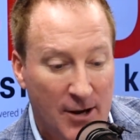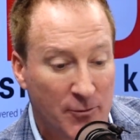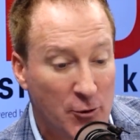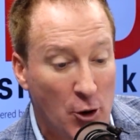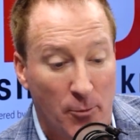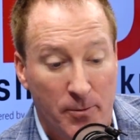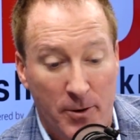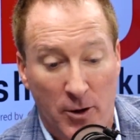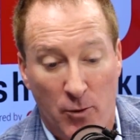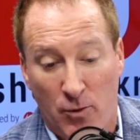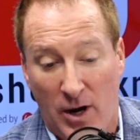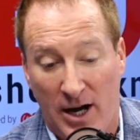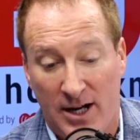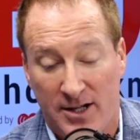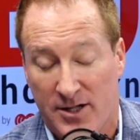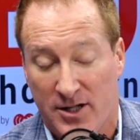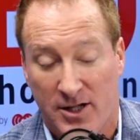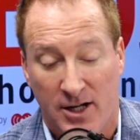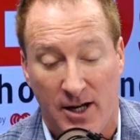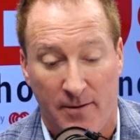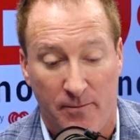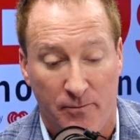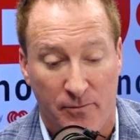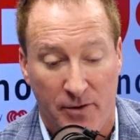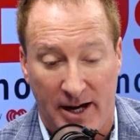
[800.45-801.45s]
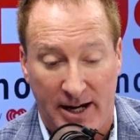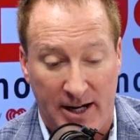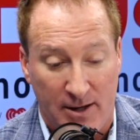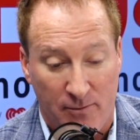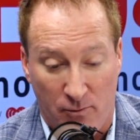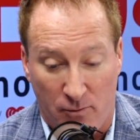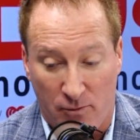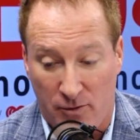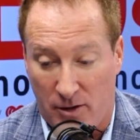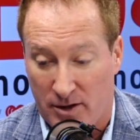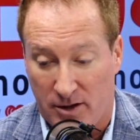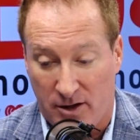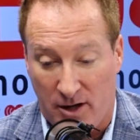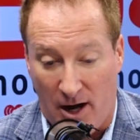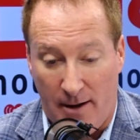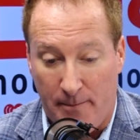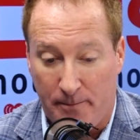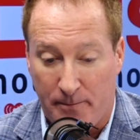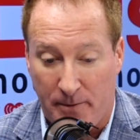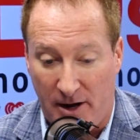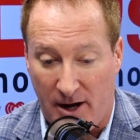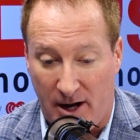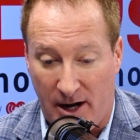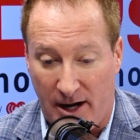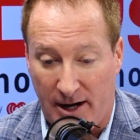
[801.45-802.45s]
Nobody wants to
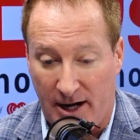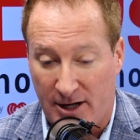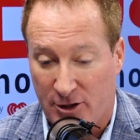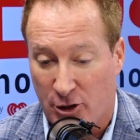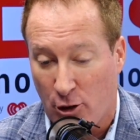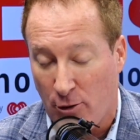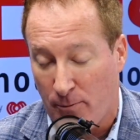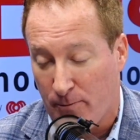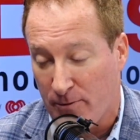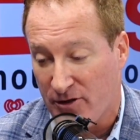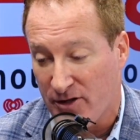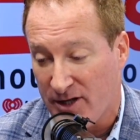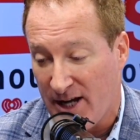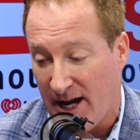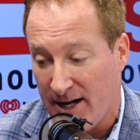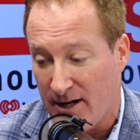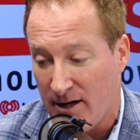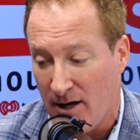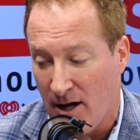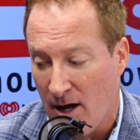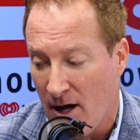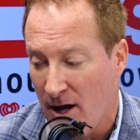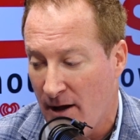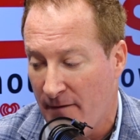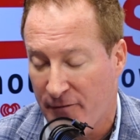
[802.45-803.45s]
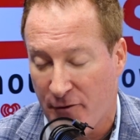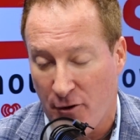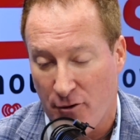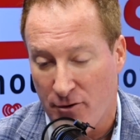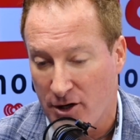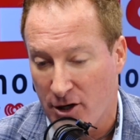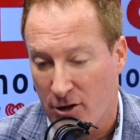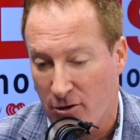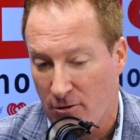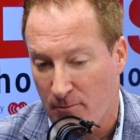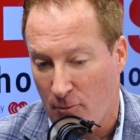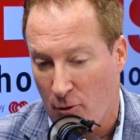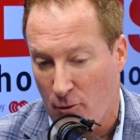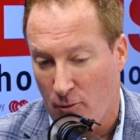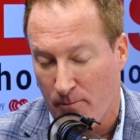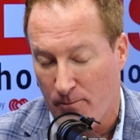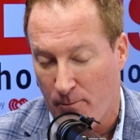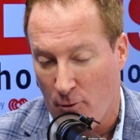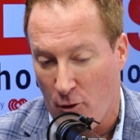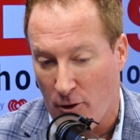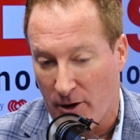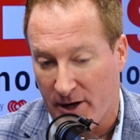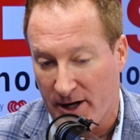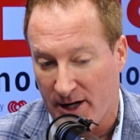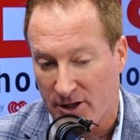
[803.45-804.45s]
dump a 2% 30-year
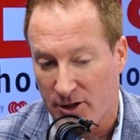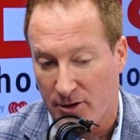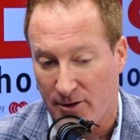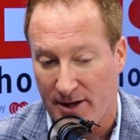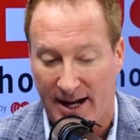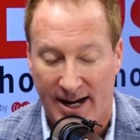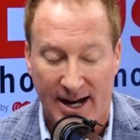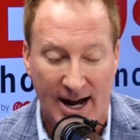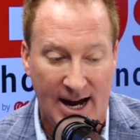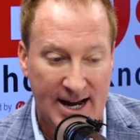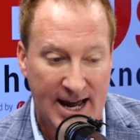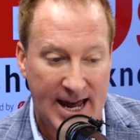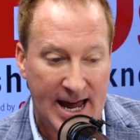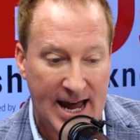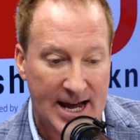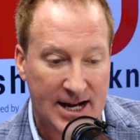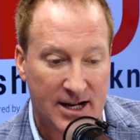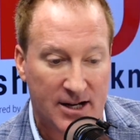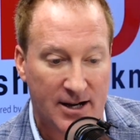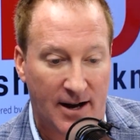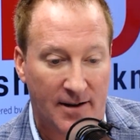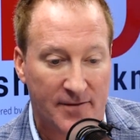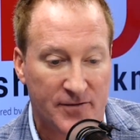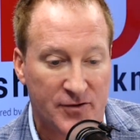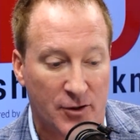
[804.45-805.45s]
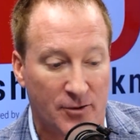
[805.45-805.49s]
mortgage, so they got handcuffed.